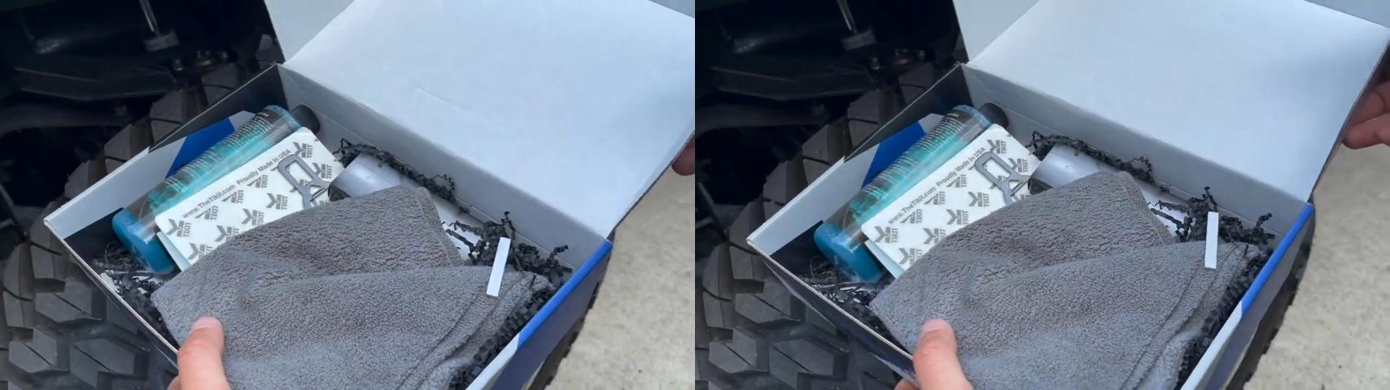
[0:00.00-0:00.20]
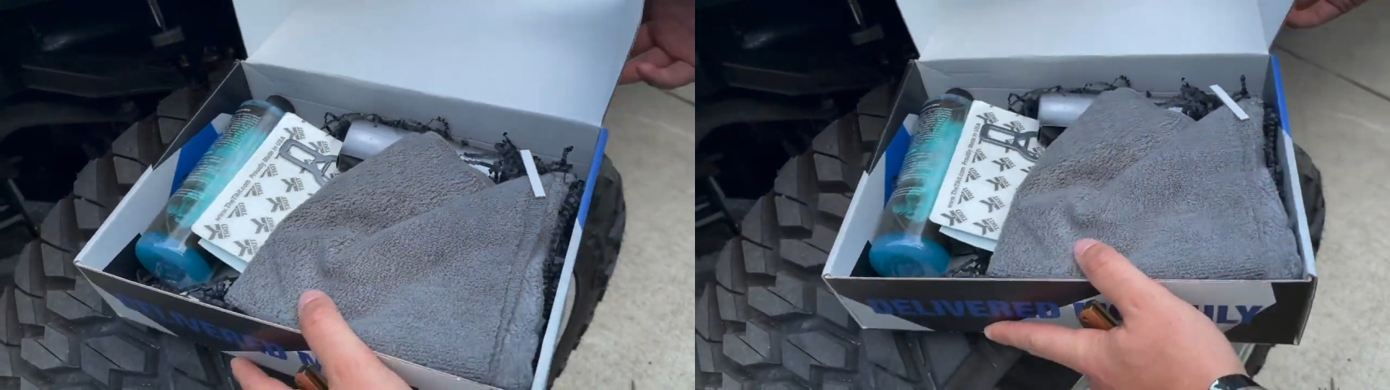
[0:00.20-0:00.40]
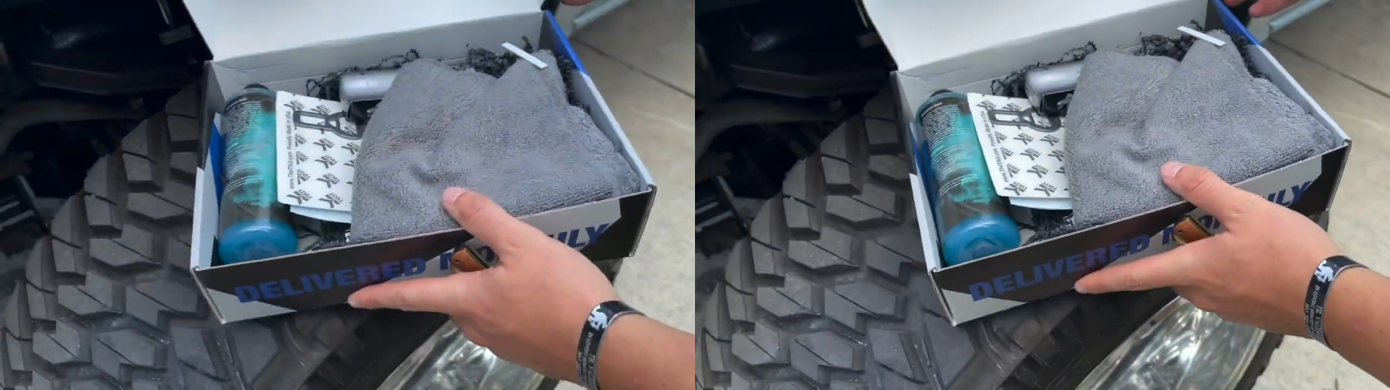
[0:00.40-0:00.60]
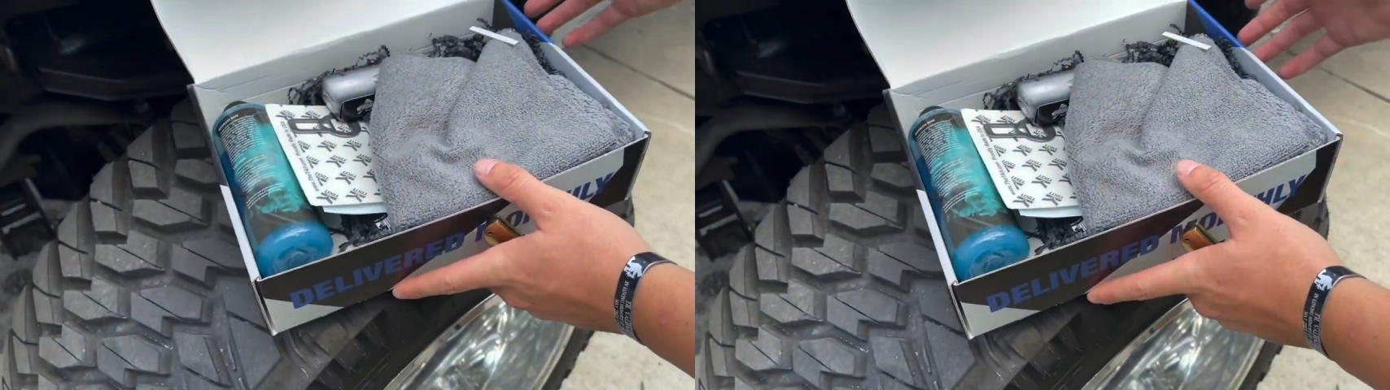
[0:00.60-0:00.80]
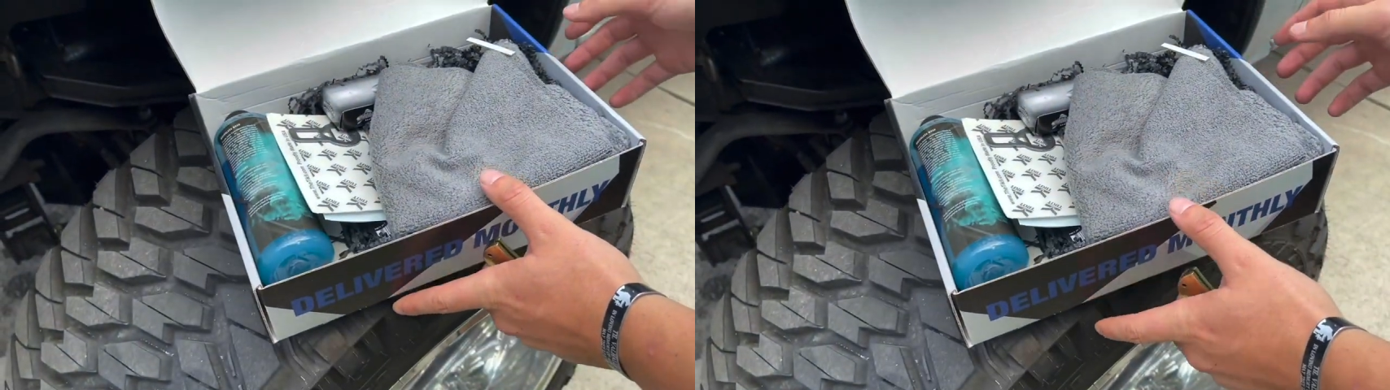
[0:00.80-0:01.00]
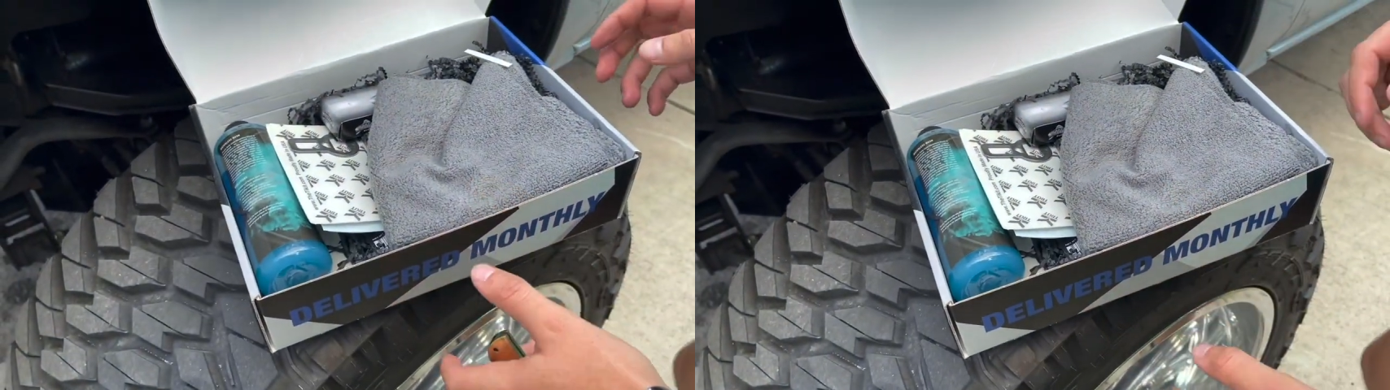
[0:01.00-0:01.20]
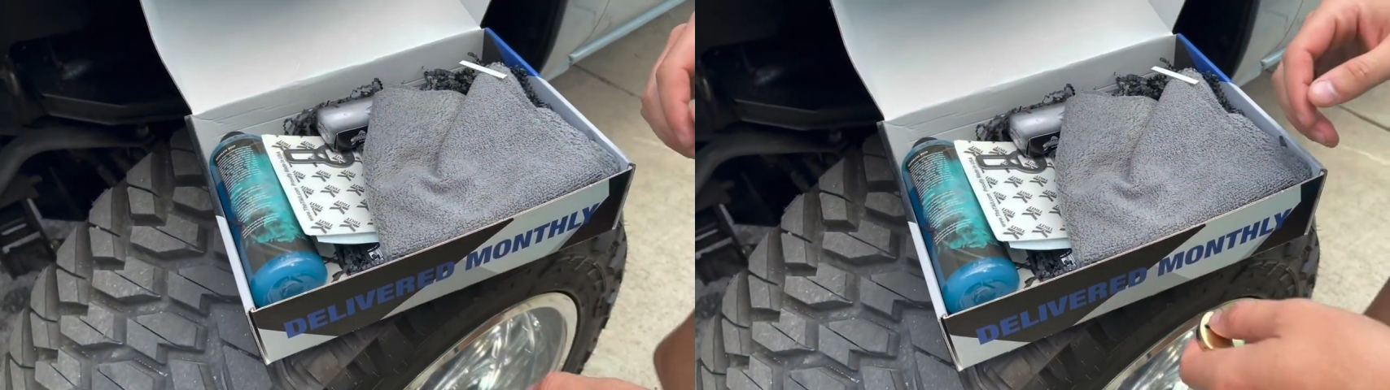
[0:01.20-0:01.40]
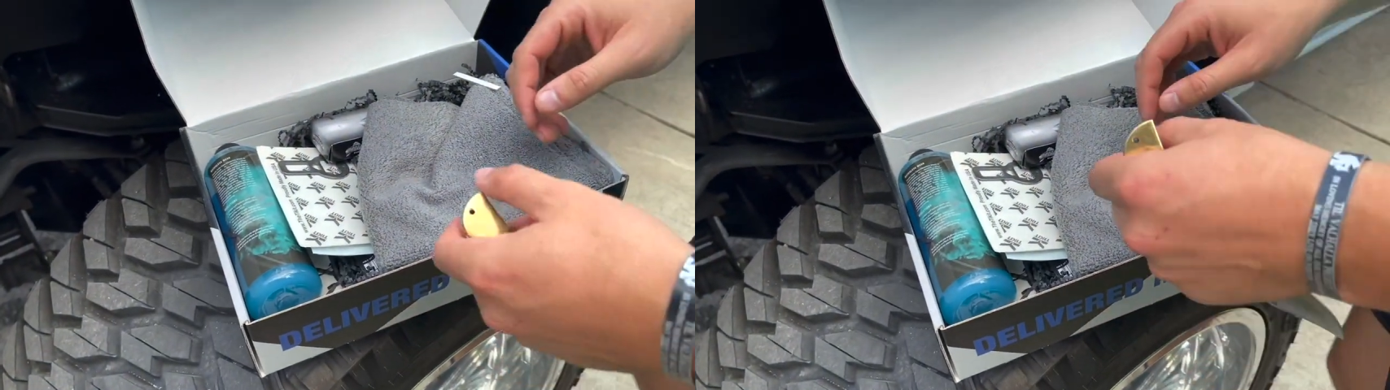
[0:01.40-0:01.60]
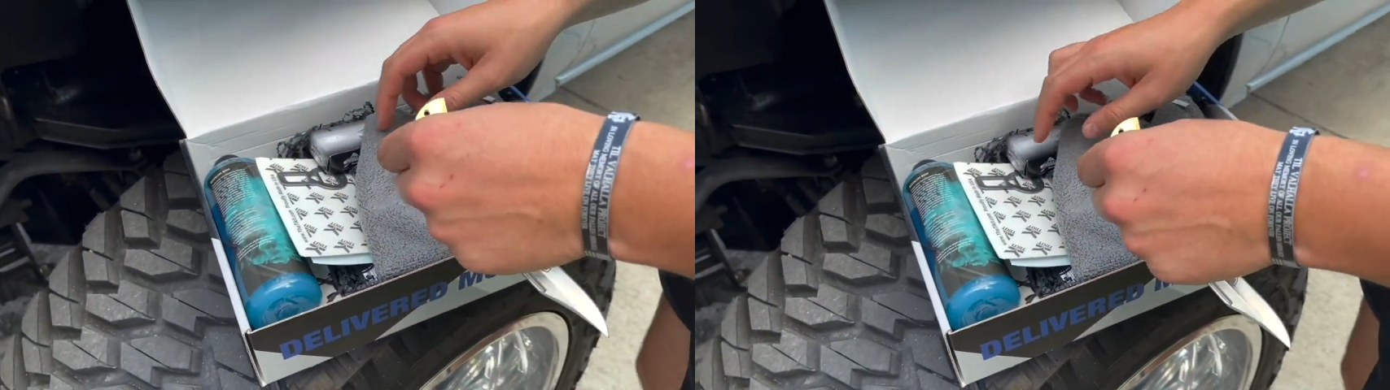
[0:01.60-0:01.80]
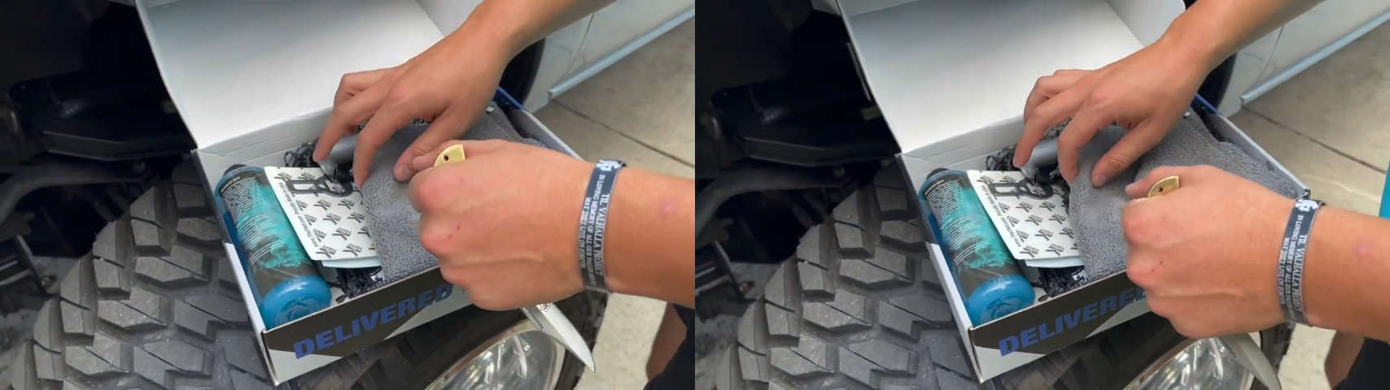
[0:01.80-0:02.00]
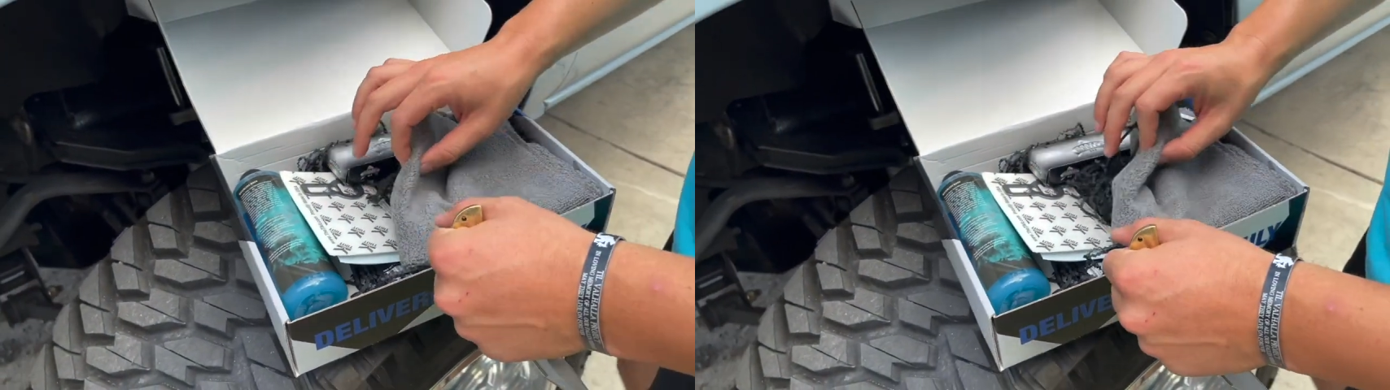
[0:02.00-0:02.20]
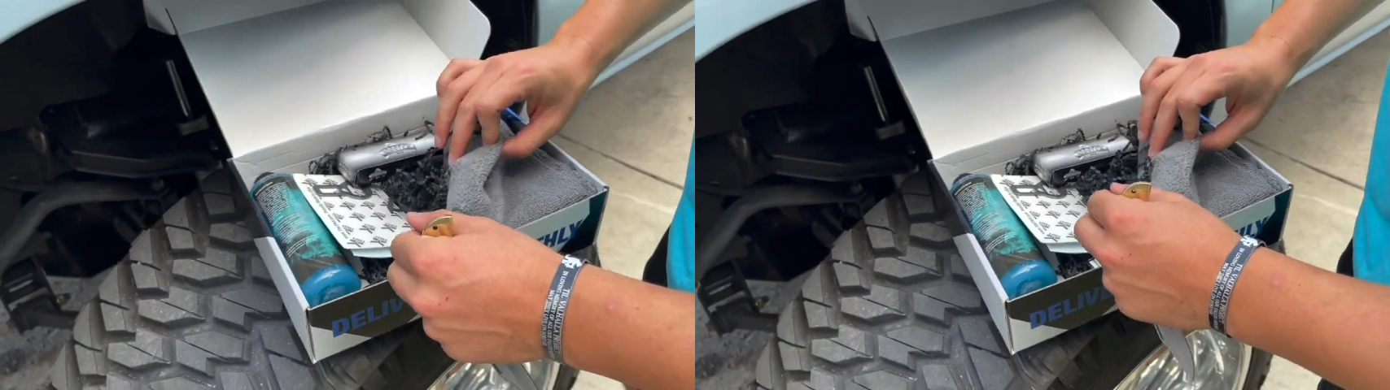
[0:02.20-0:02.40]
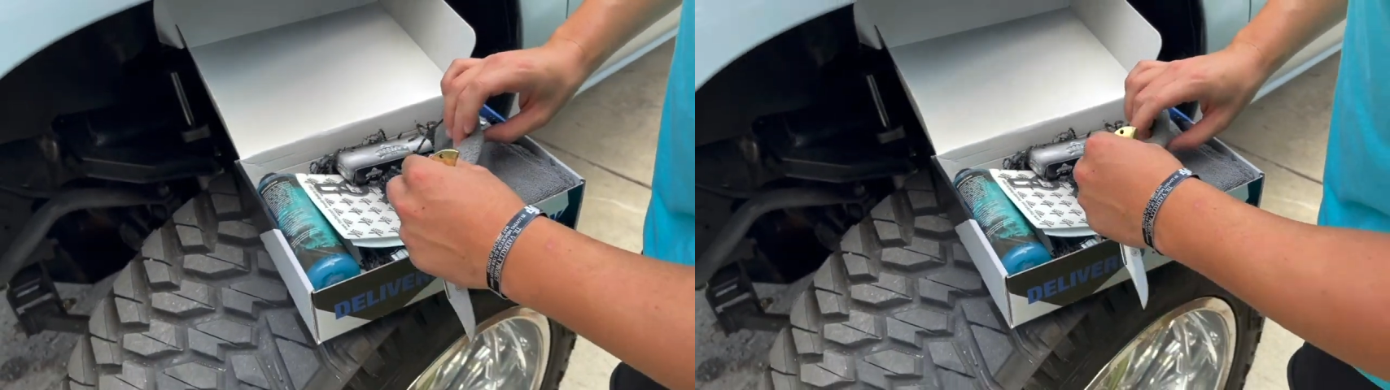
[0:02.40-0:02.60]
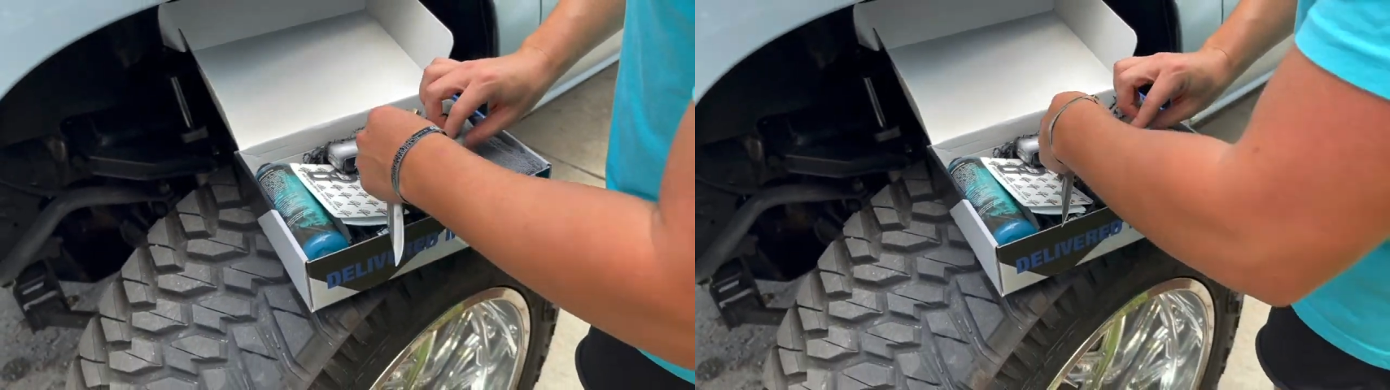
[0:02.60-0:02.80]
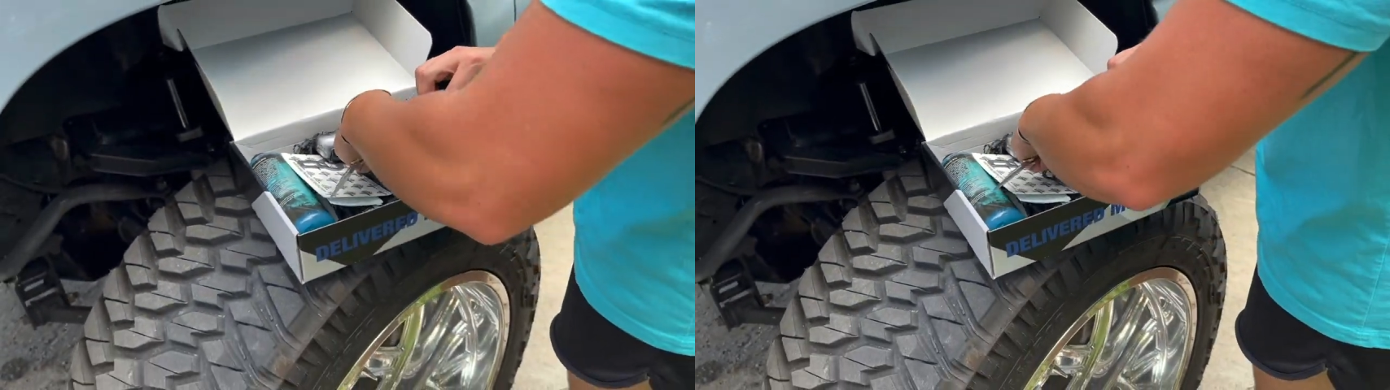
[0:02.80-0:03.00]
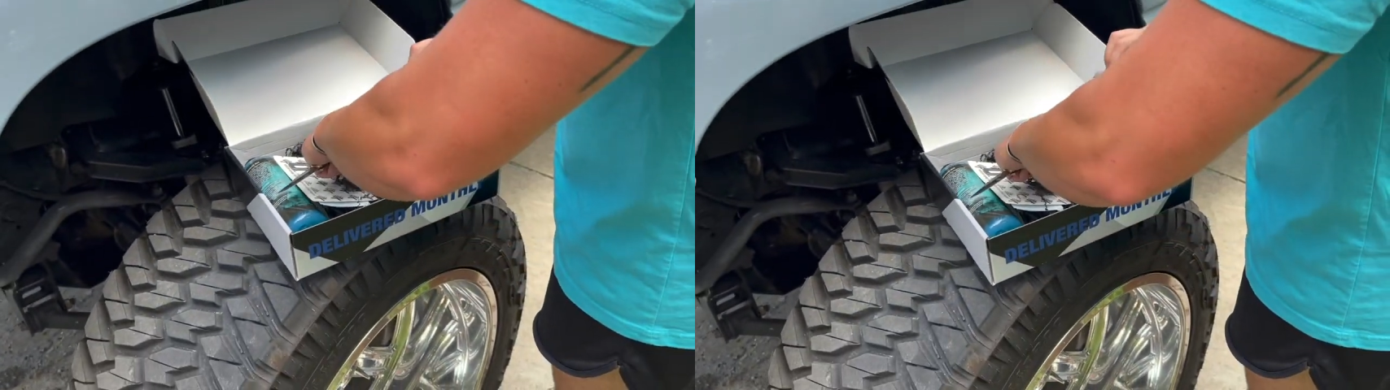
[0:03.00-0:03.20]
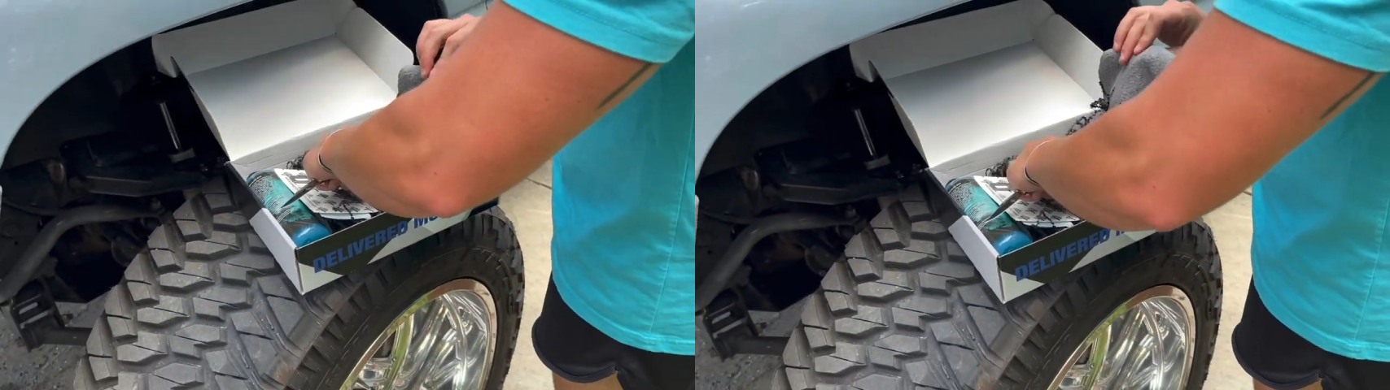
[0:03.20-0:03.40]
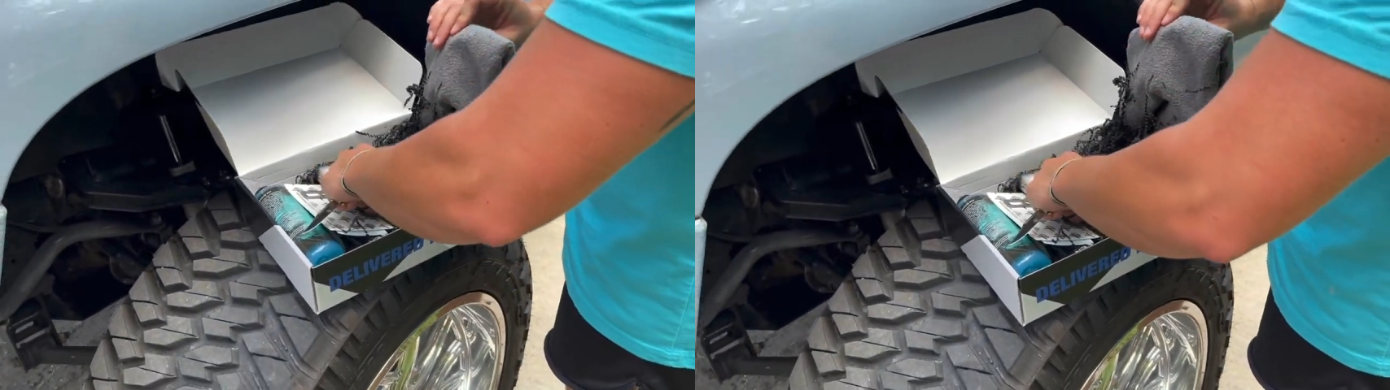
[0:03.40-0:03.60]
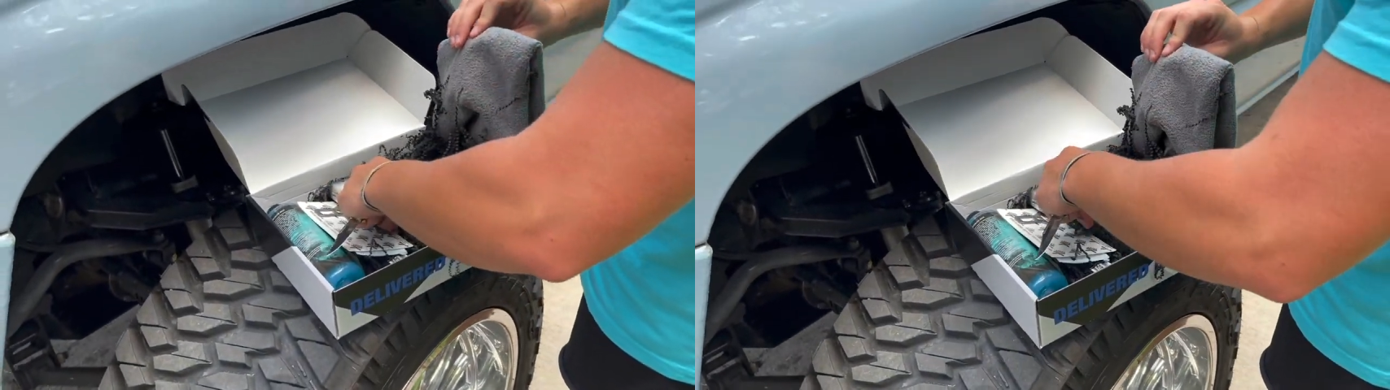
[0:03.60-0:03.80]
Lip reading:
[unreadable: no face in view]